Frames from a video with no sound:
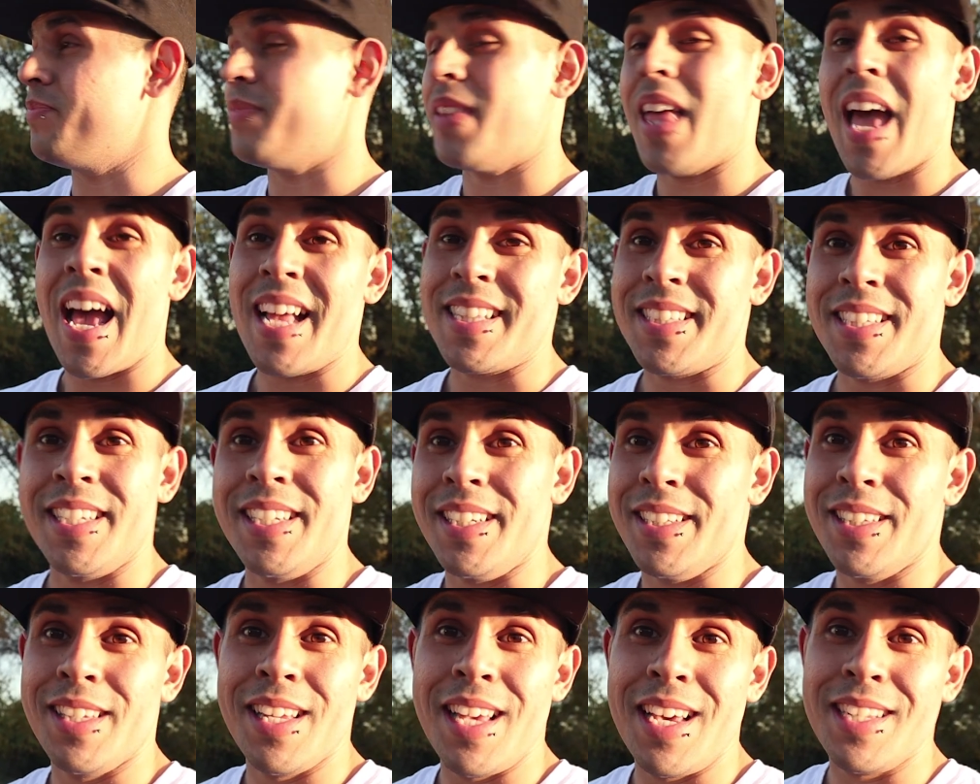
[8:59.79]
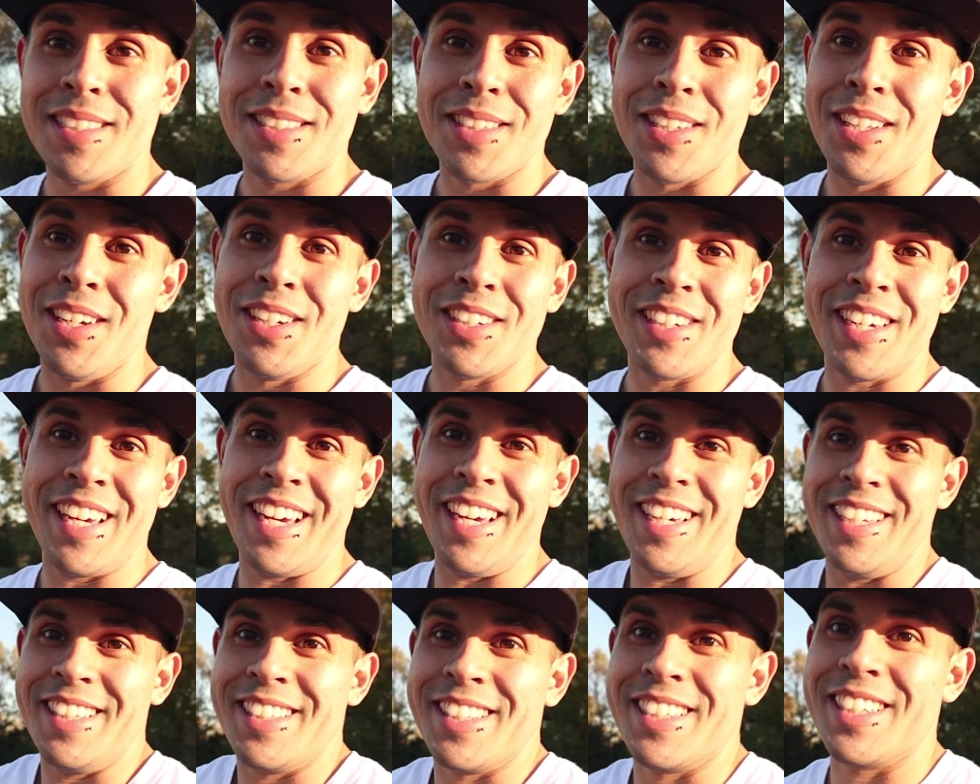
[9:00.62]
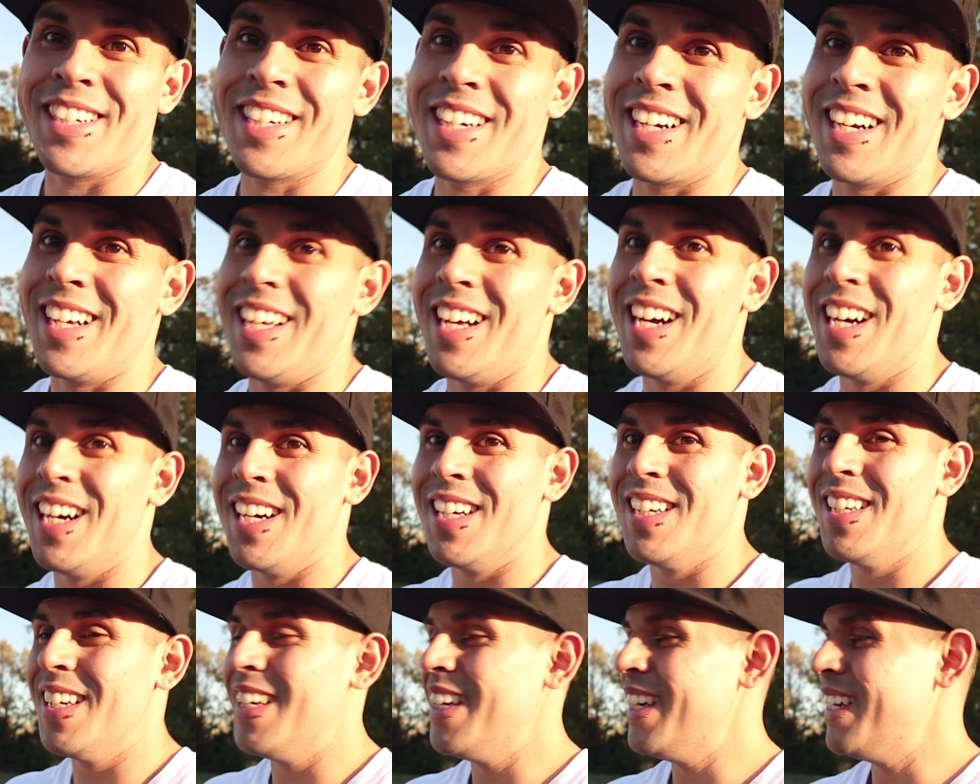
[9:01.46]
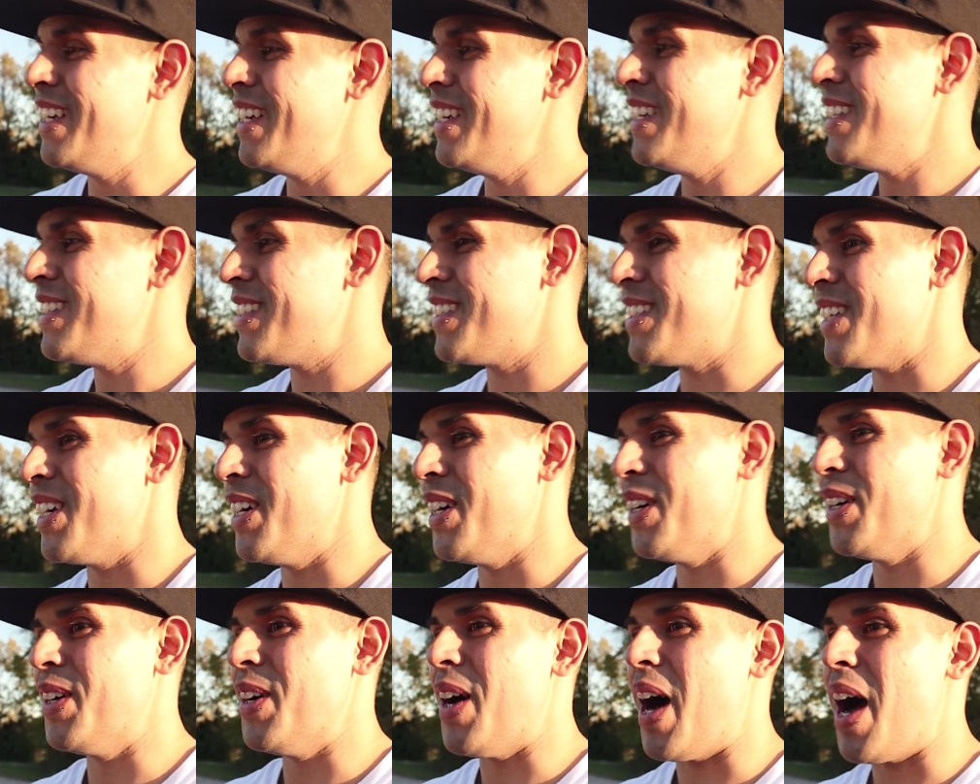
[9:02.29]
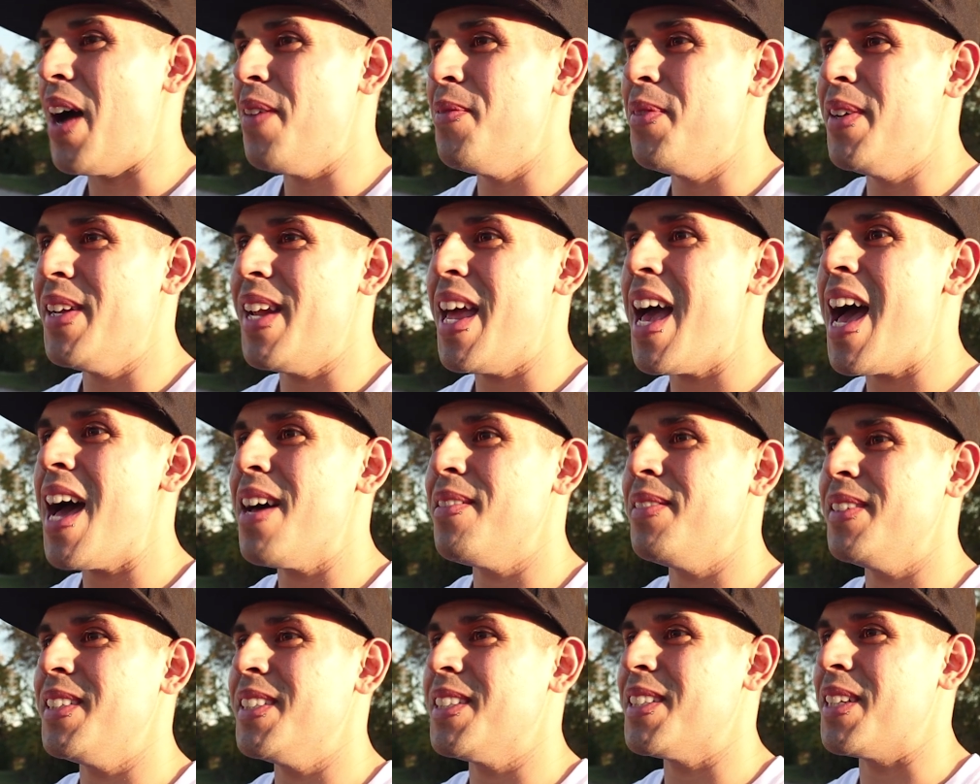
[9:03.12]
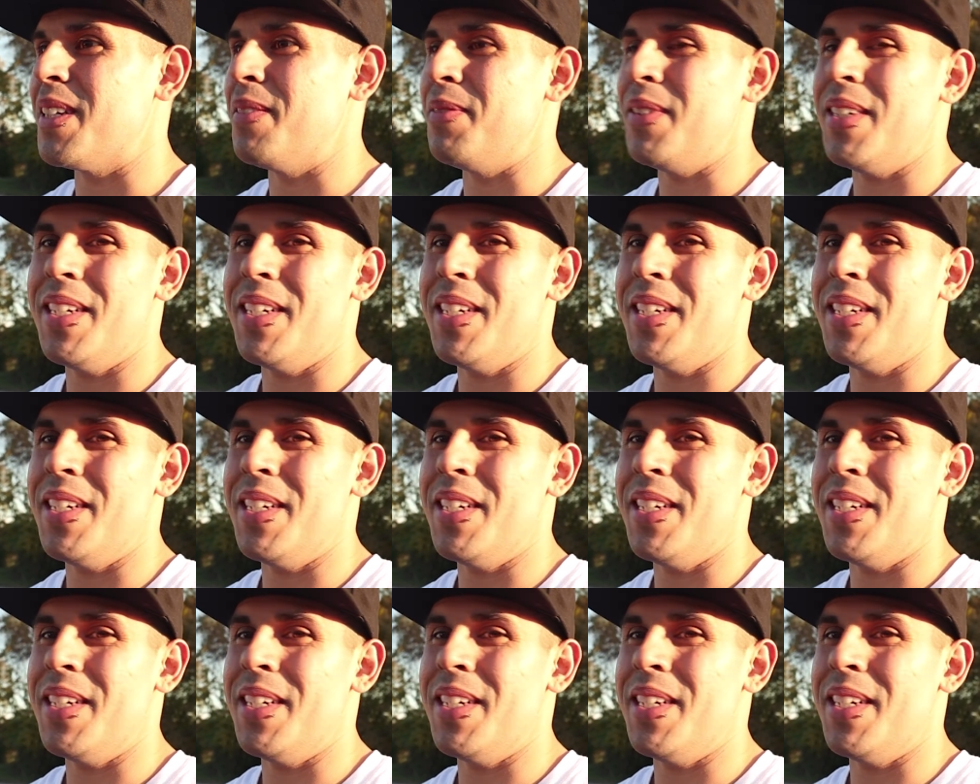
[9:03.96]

that didn't last long either. So I've been having some